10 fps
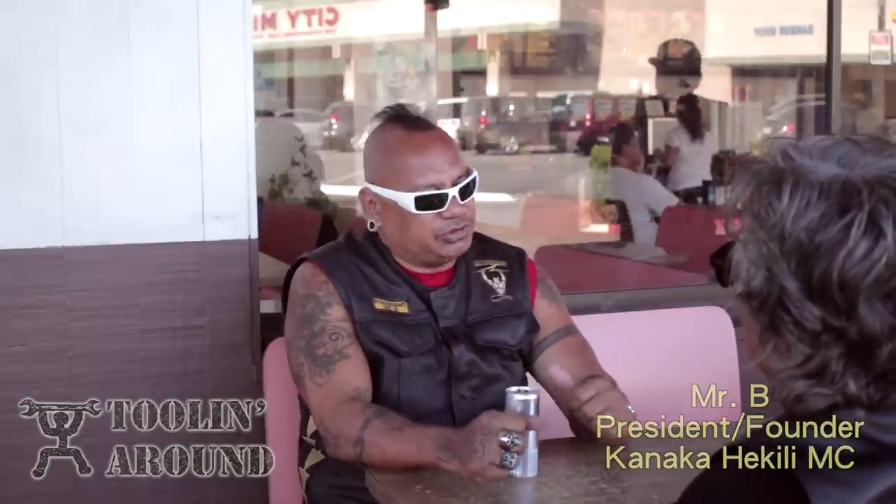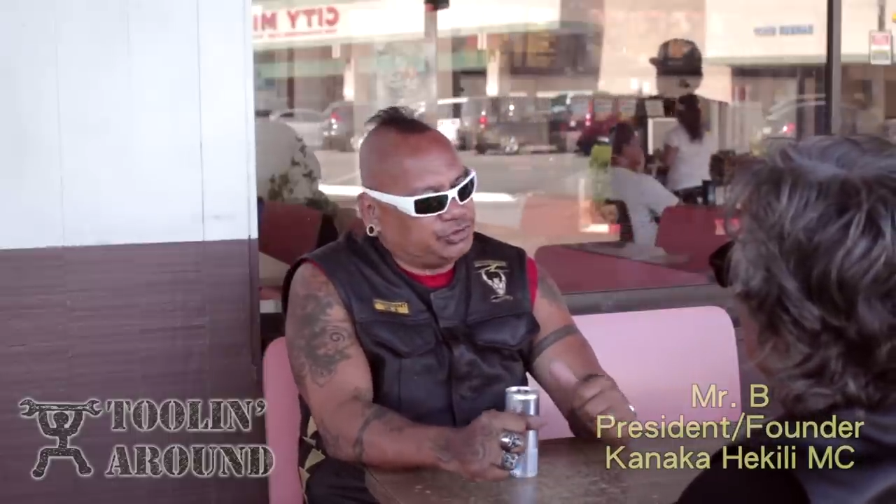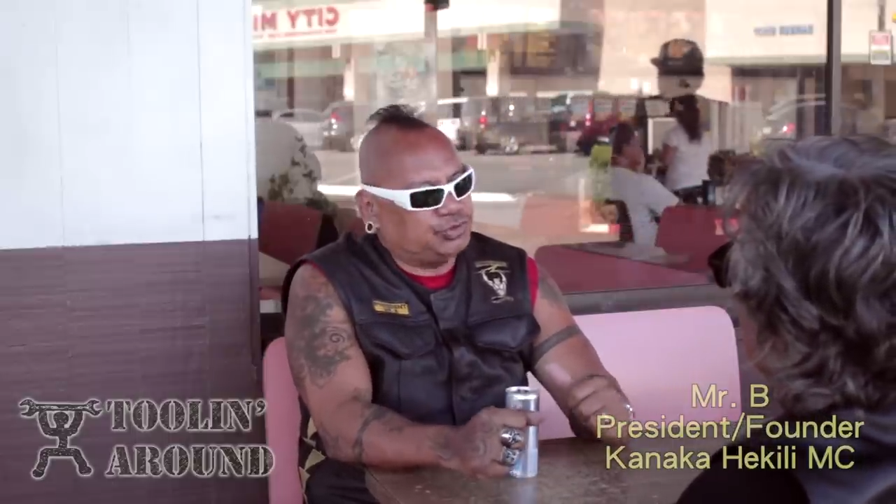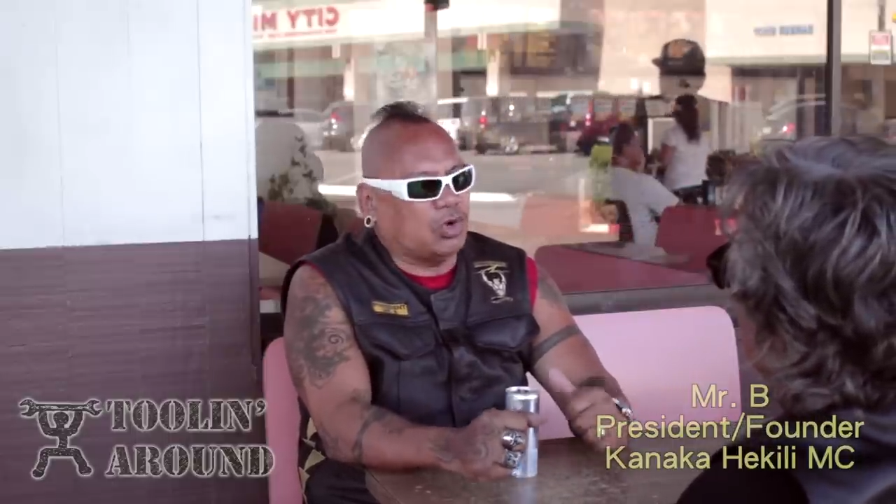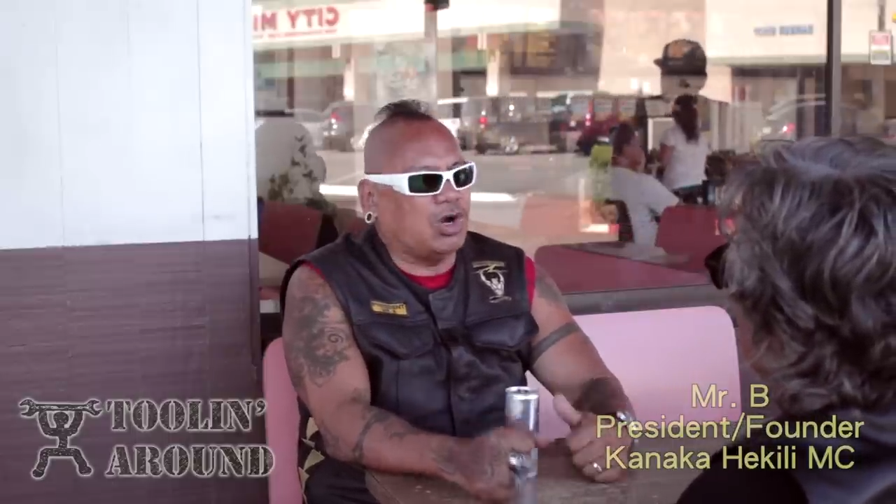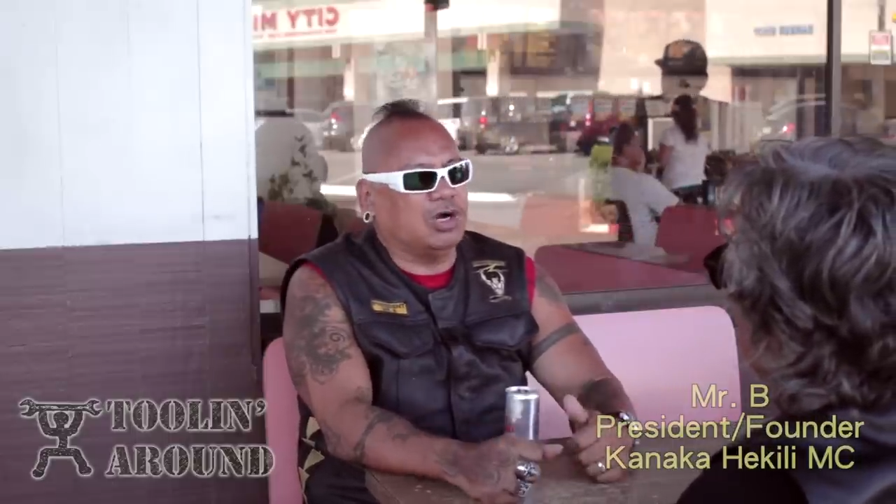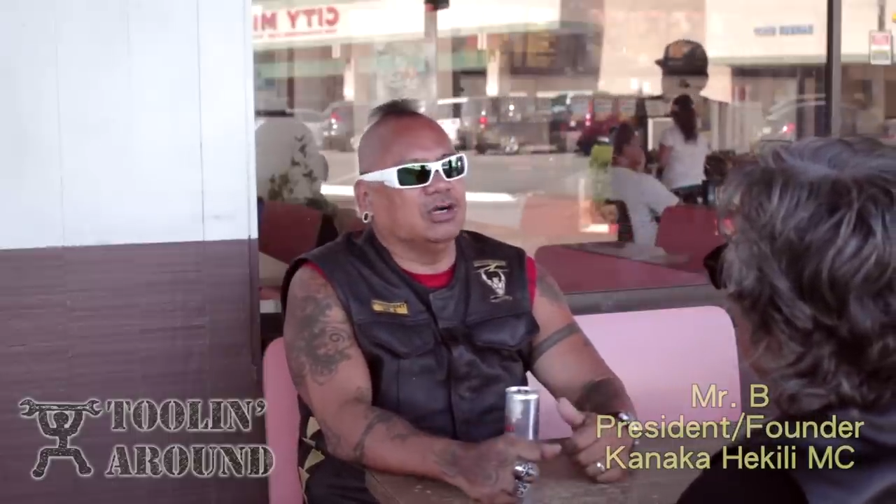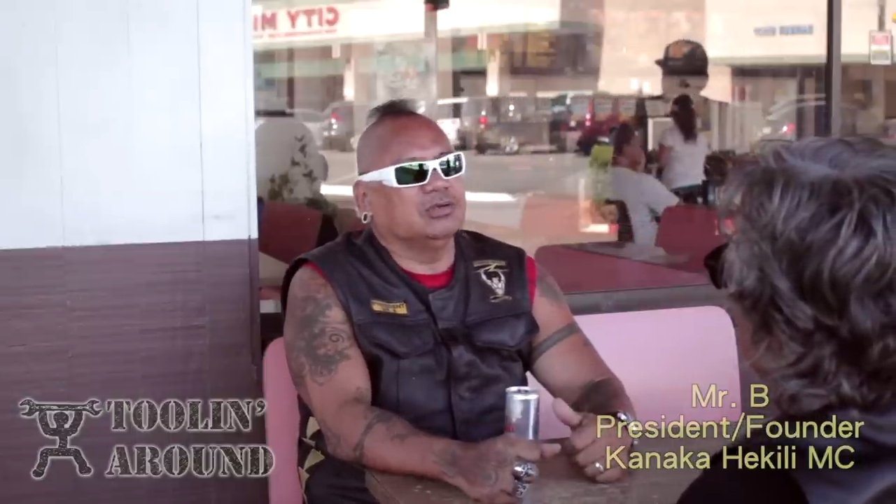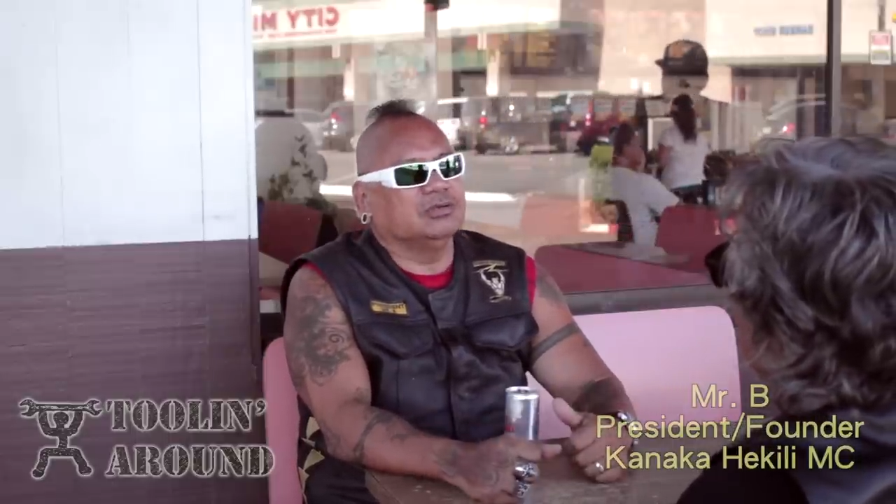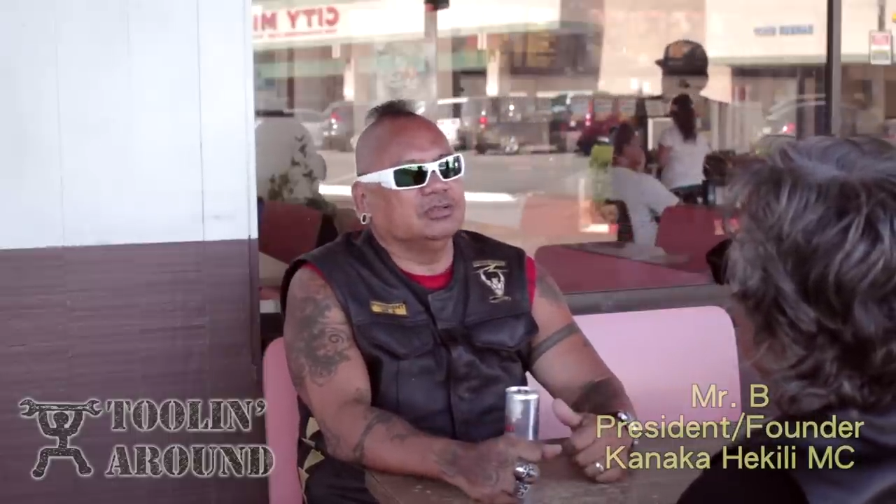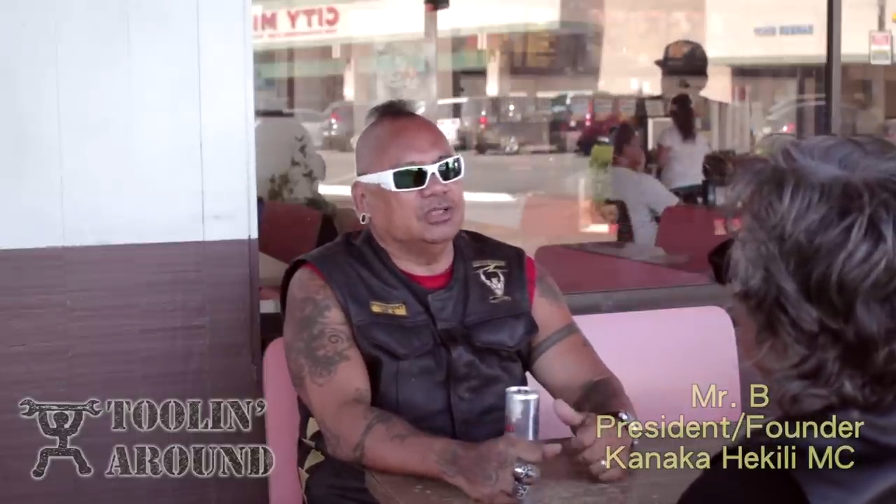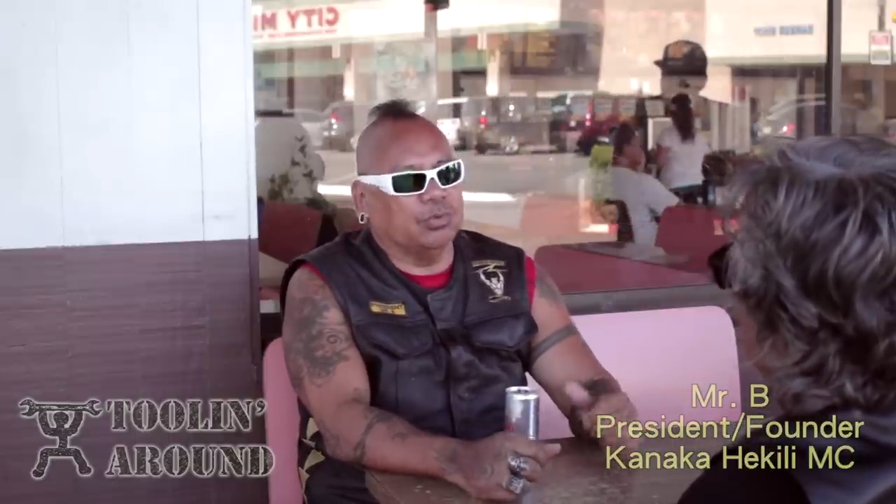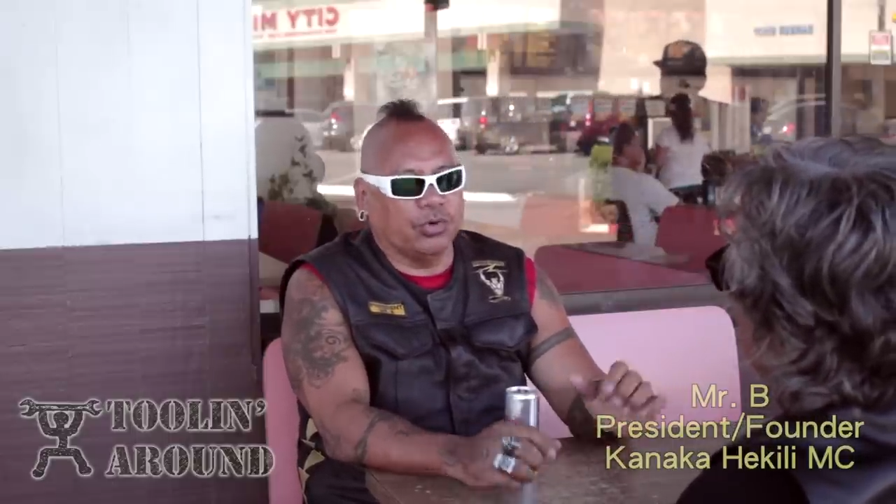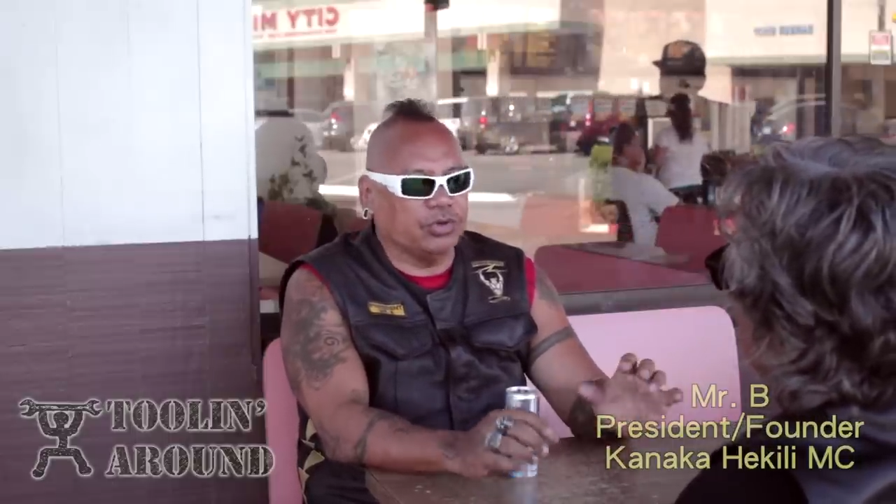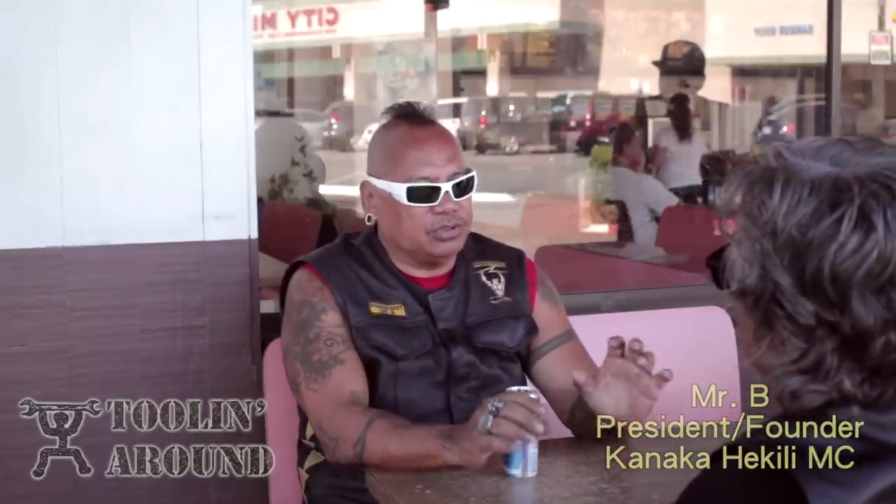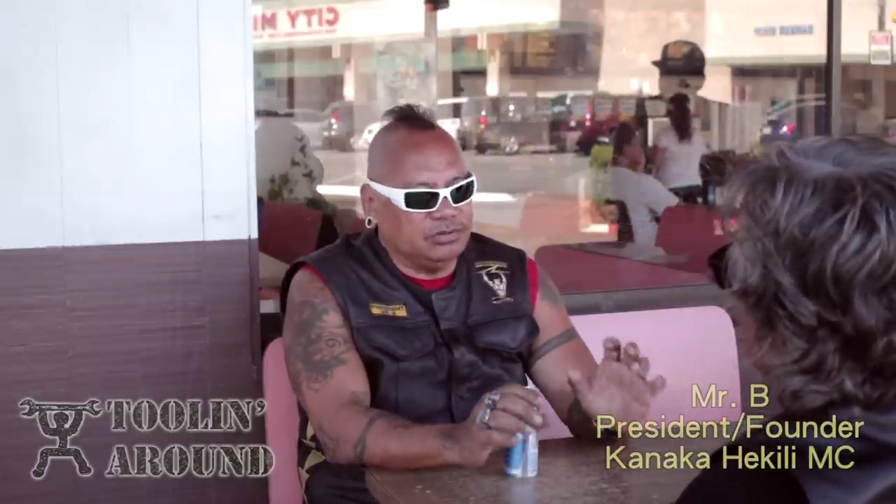strong, the word